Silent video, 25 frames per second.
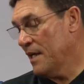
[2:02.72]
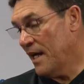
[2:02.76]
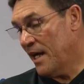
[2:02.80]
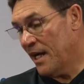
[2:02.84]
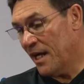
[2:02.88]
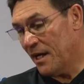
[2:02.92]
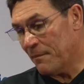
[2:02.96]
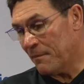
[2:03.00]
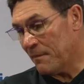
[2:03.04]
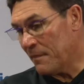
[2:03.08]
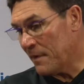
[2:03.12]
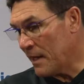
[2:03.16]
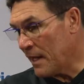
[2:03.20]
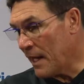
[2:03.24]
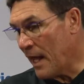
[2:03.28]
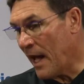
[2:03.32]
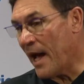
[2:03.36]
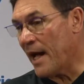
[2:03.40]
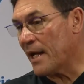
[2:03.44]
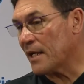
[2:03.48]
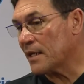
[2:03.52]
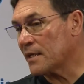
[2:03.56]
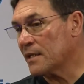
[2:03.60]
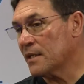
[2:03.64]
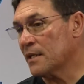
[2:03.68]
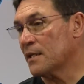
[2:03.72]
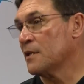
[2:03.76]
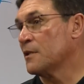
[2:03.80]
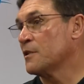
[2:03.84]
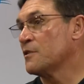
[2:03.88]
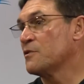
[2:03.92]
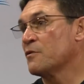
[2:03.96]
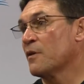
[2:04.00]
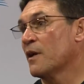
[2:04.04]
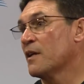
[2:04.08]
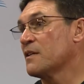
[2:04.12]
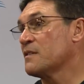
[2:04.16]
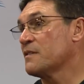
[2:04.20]
I am not going to
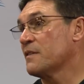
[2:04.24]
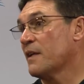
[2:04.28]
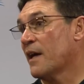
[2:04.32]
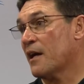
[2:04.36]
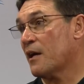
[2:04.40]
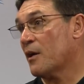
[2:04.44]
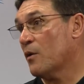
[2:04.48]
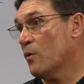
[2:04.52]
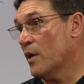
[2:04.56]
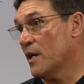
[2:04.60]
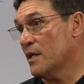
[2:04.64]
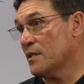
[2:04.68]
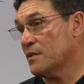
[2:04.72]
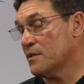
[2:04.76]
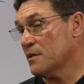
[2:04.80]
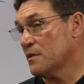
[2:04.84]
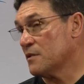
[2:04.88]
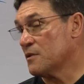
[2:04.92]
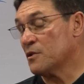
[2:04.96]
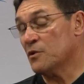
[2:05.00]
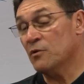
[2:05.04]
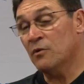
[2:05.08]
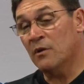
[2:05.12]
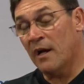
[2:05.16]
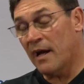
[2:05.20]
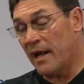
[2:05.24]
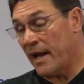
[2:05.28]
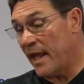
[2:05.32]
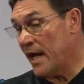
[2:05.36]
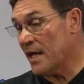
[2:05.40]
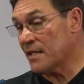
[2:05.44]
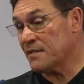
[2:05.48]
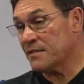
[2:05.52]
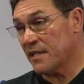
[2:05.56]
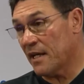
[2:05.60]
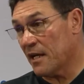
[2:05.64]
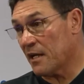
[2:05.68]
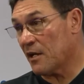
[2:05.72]
address that question. Do not
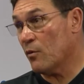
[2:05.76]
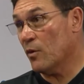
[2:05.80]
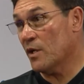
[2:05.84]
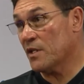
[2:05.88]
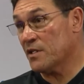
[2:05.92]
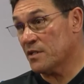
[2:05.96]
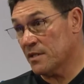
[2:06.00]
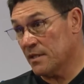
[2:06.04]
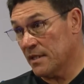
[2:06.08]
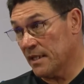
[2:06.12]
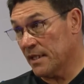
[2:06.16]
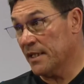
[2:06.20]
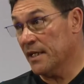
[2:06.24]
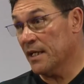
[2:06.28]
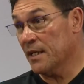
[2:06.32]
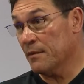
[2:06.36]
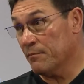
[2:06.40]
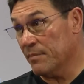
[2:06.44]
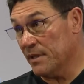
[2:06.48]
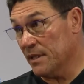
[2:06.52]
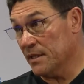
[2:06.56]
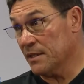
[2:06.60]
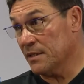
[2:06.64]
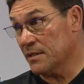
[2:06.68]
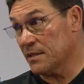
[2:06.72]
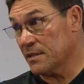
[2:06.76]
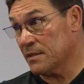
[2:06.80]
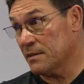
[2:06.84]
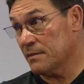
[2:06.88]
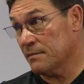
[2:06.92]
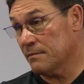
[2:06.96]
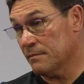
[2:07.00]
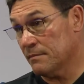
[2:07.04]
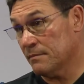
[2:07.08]
ask that question again, please.